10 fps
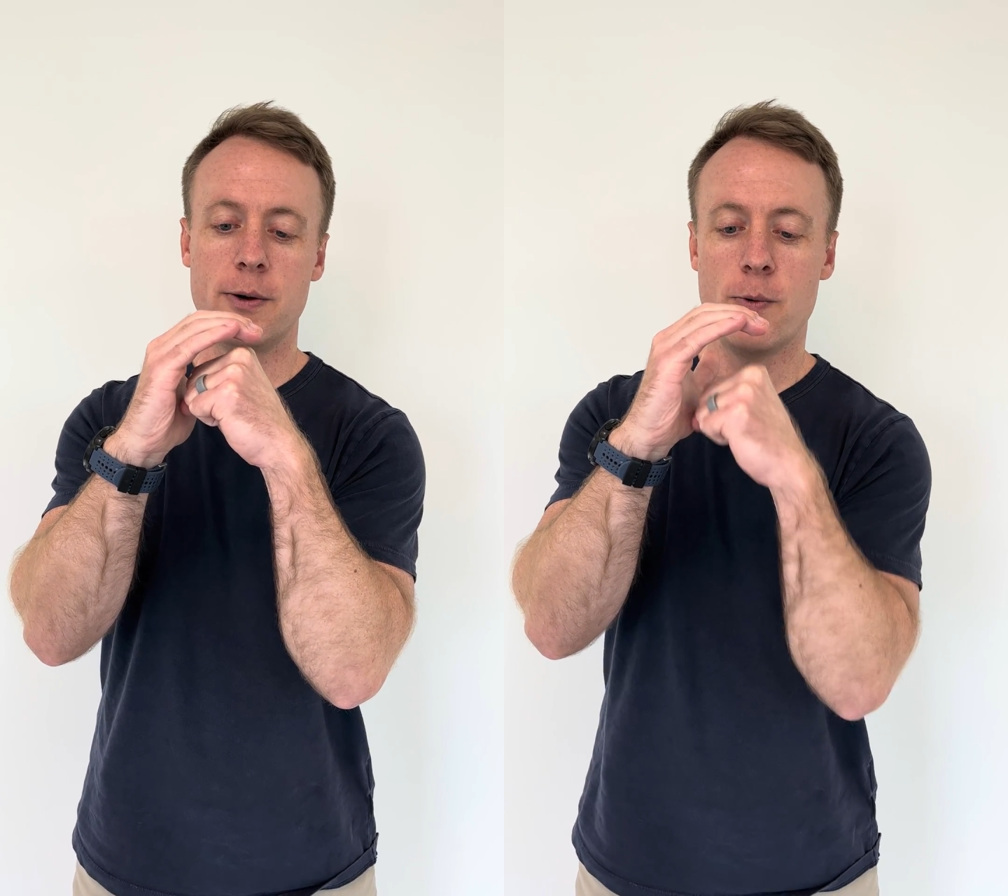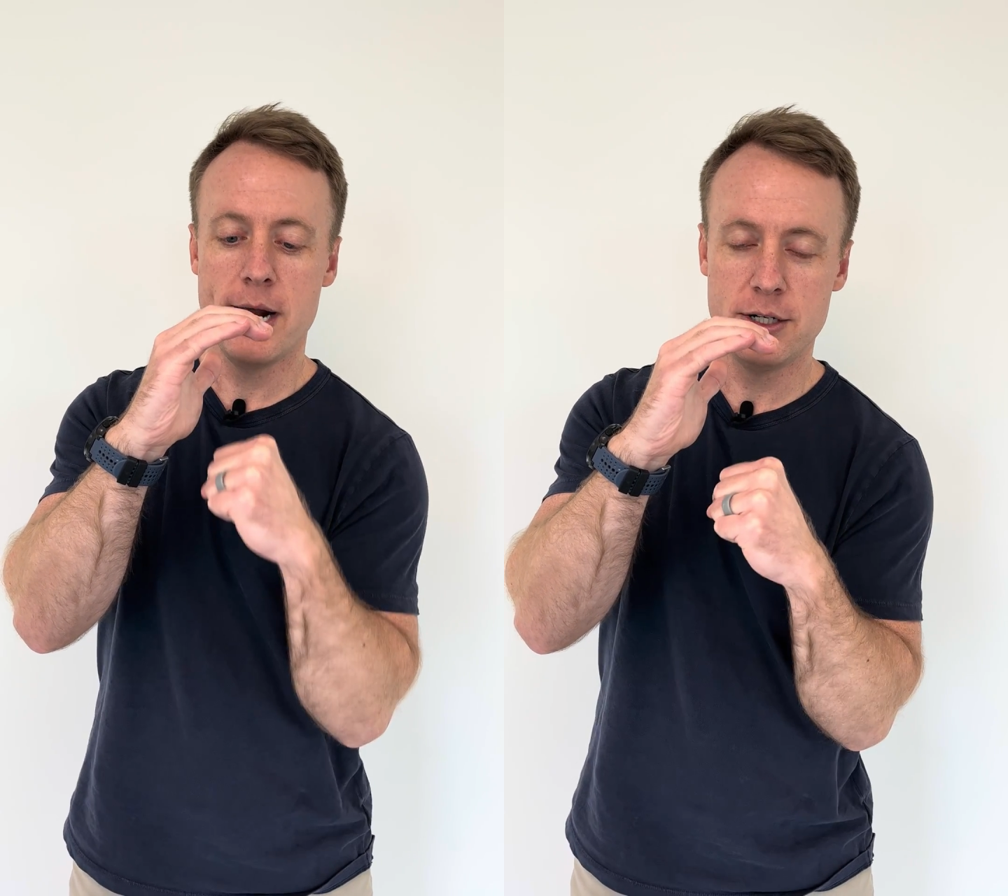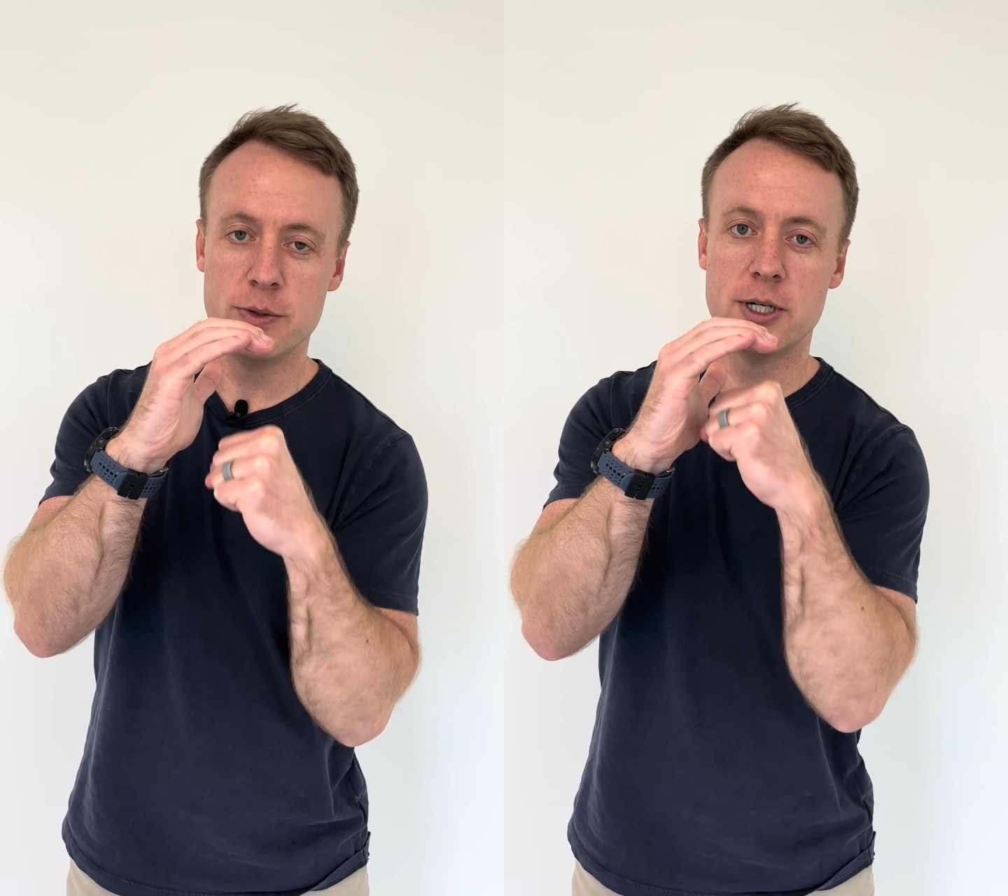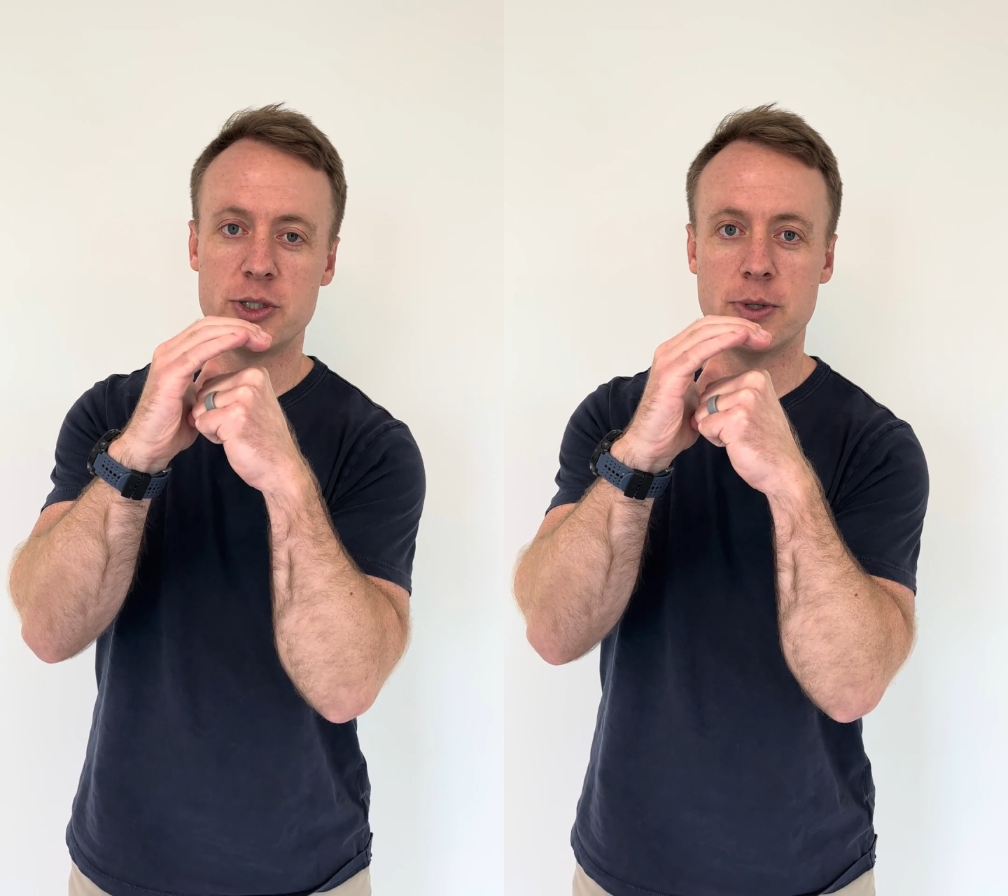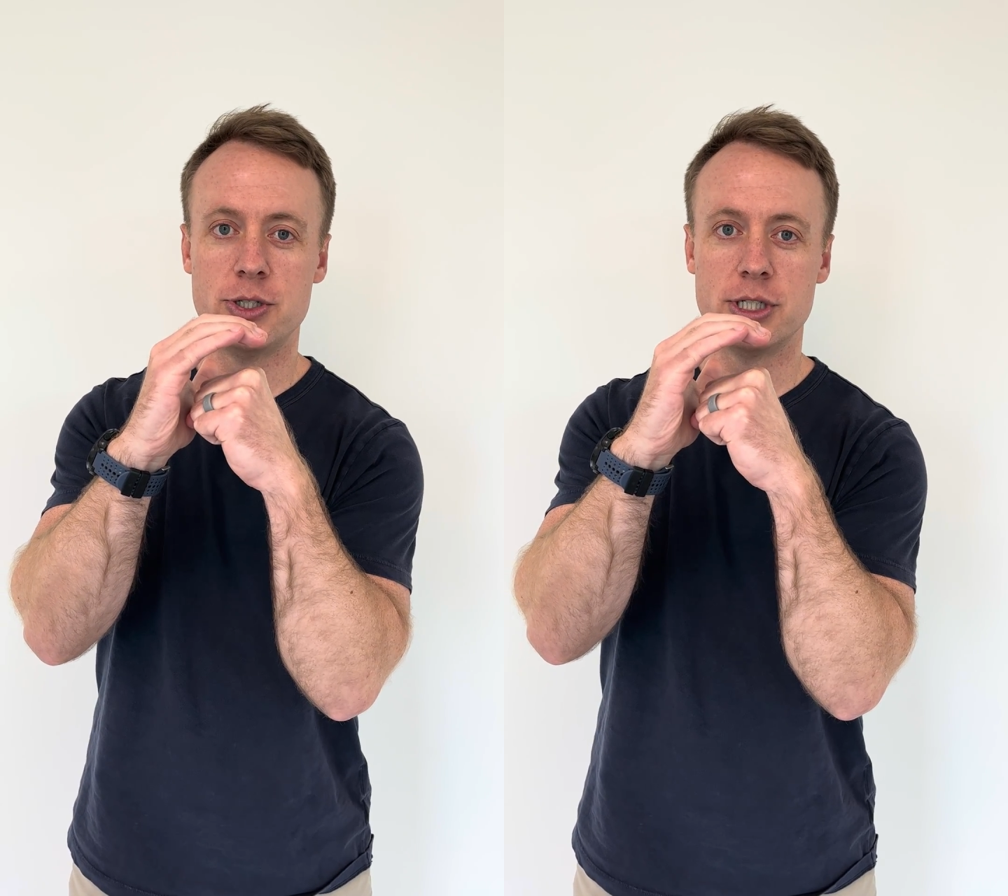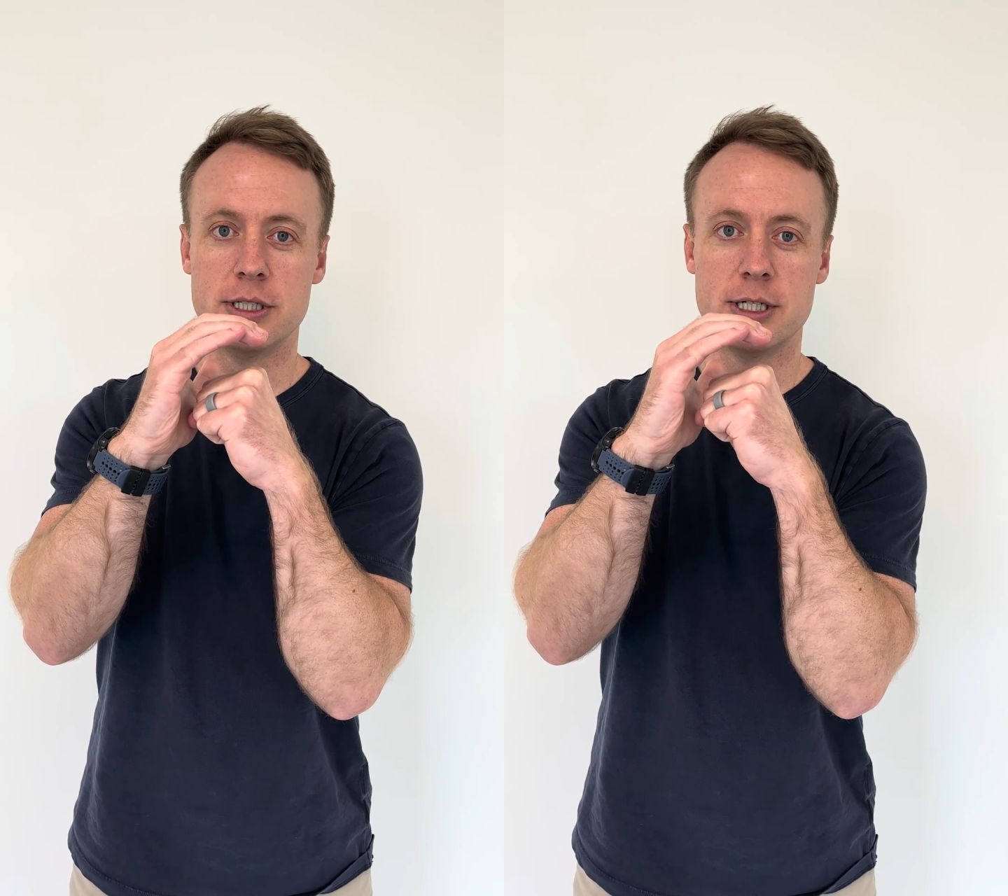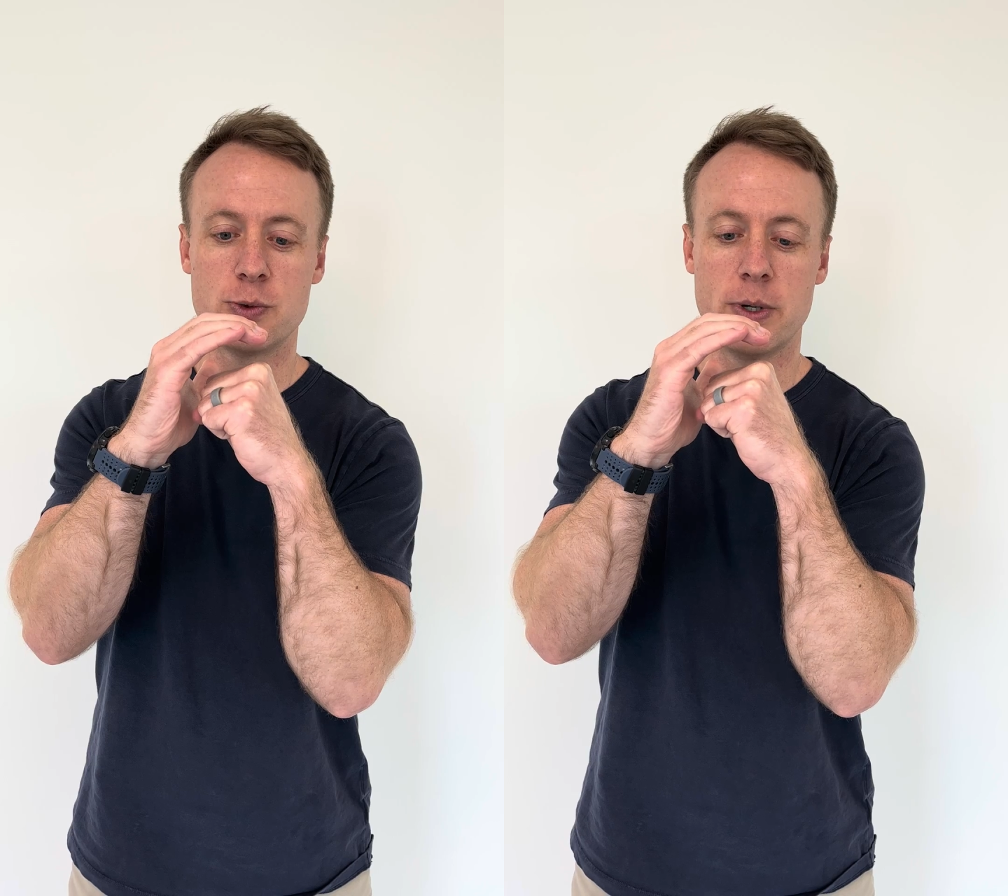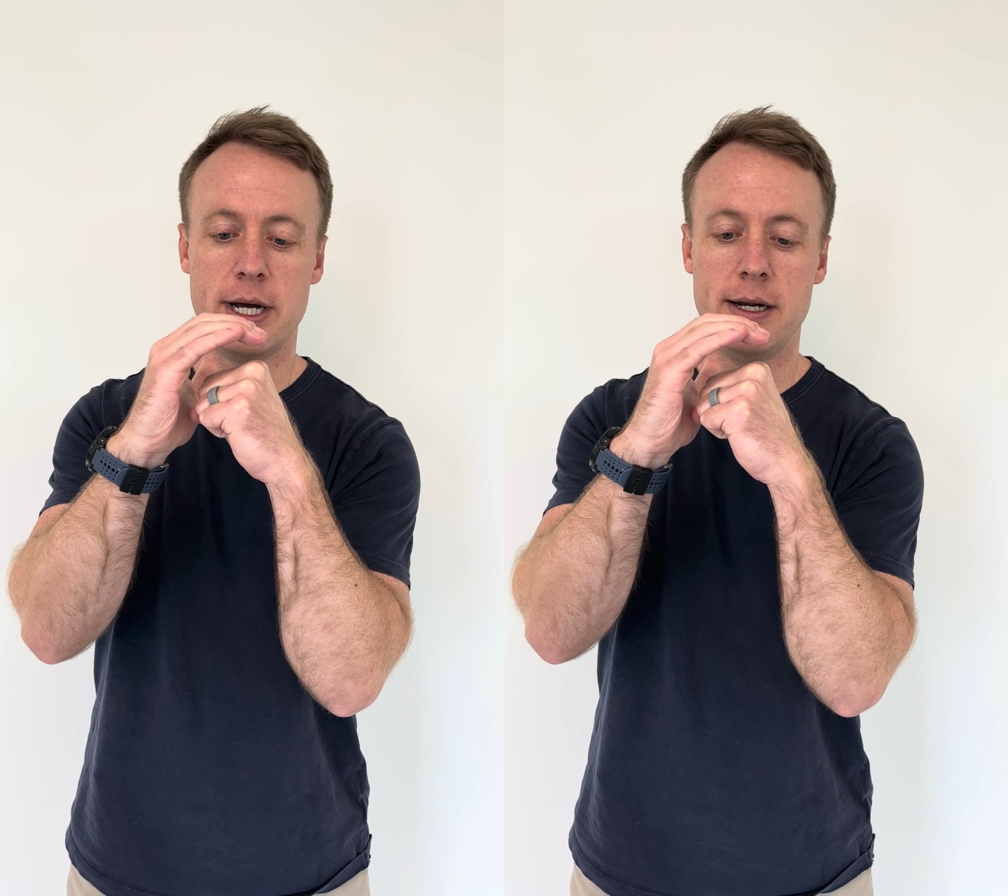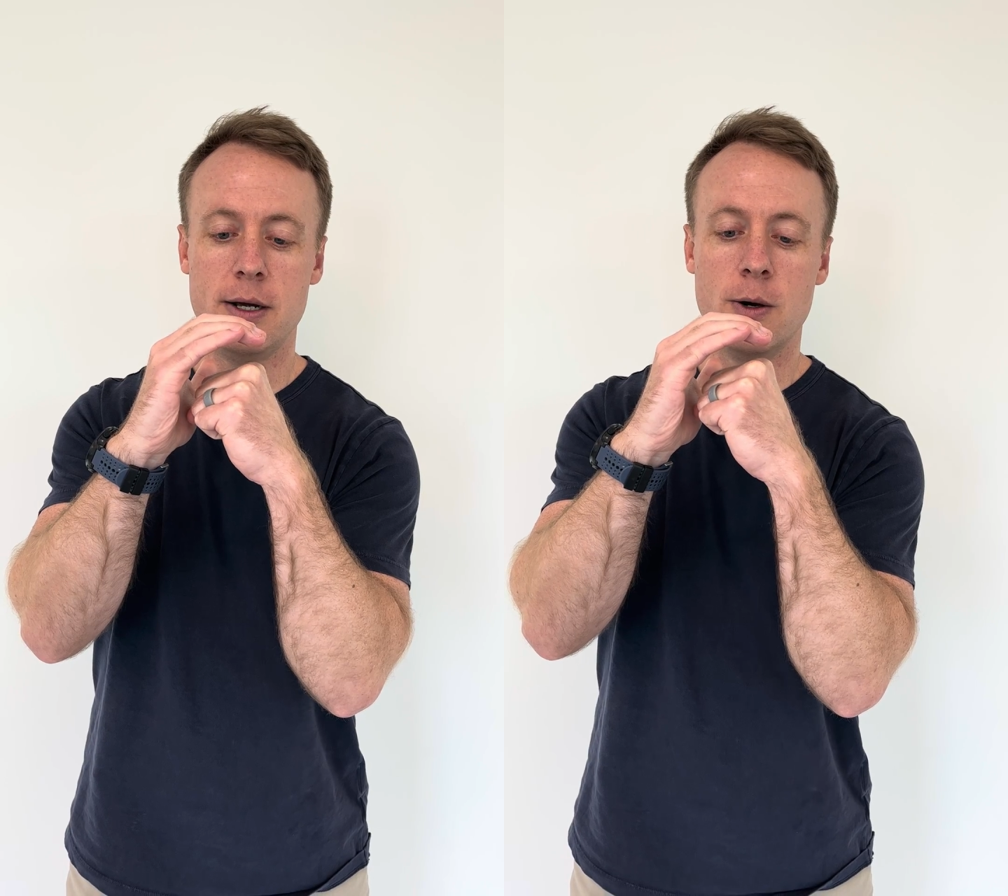way too much motion this way,